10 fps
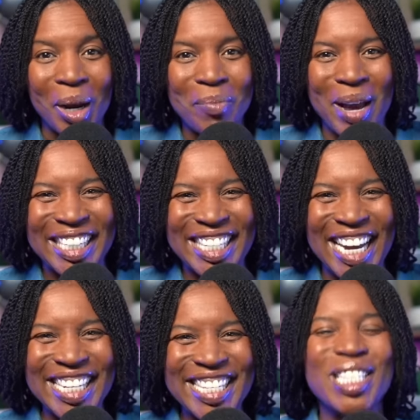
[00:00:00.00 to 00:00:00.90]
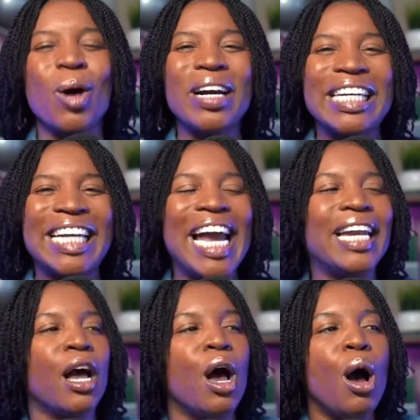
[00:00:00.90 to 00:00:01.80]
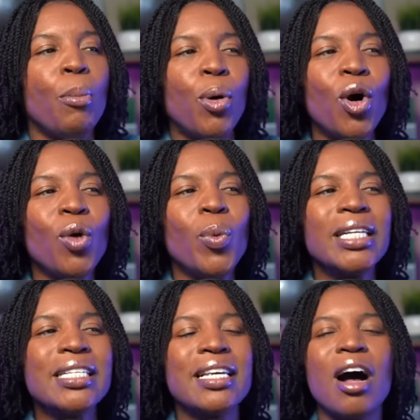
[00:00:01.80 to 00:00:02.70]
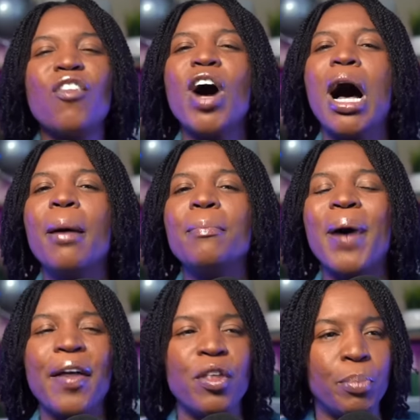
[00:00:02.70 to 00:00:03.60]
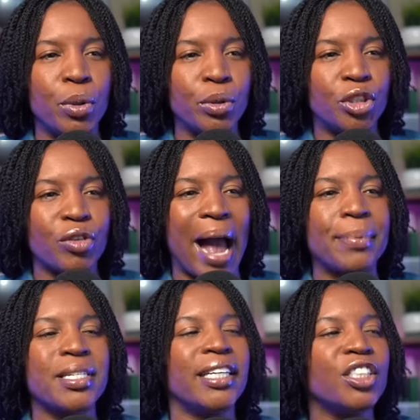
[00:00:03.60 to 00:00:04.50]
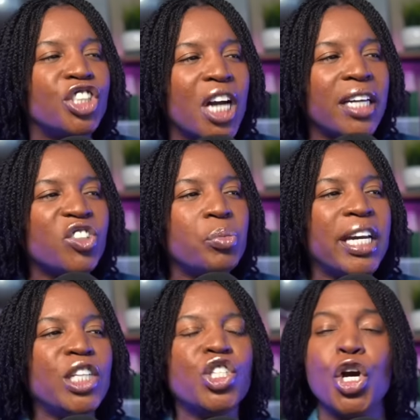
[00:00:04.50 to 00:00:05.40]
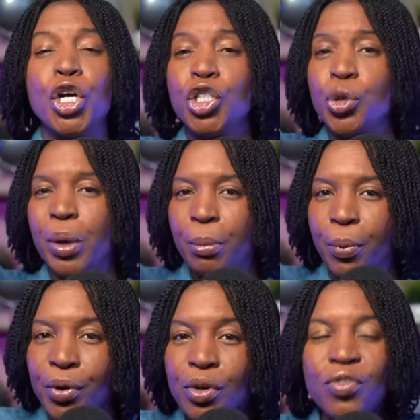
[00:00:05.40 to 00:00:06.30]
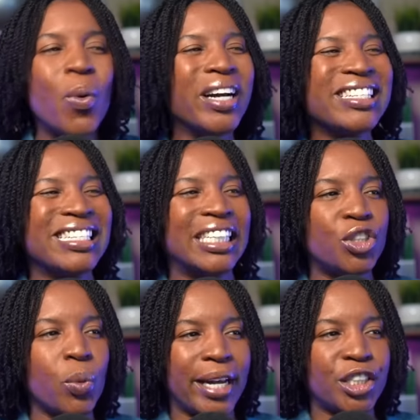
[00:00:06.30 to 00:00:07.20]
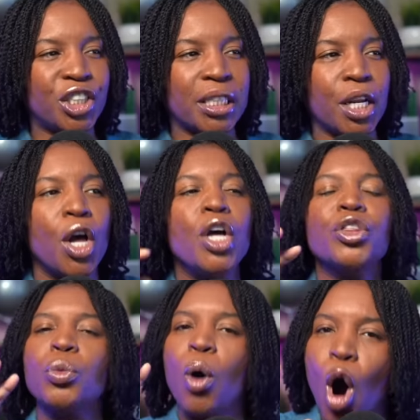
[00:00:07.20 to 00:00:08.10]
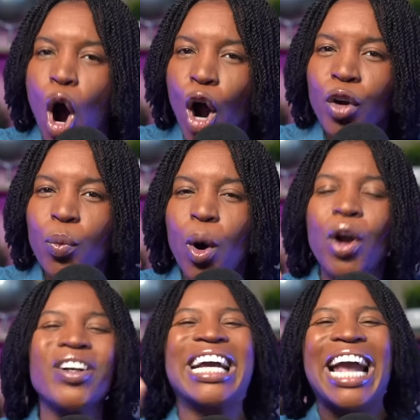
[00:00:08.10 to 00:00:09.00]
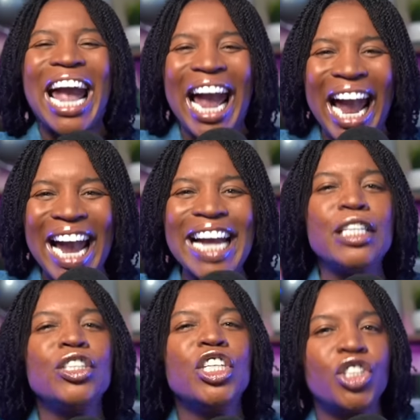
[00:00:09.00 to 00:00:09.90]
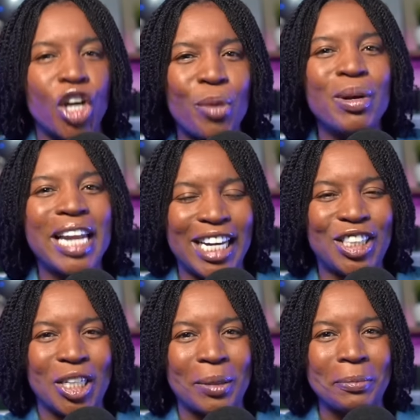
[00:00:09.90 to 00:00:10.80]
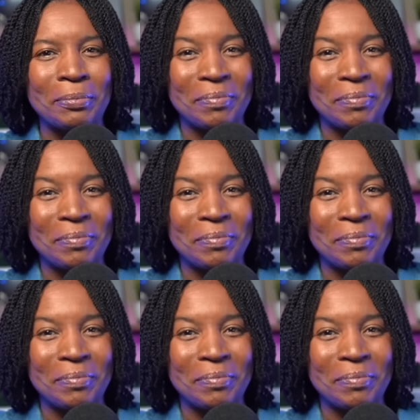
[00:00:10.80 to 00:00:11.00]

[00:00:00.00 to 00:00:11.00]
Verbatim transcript: Makes sense? So again, pull oneself up by the bootstraps. It just means to improve one's situation through hard work and determination.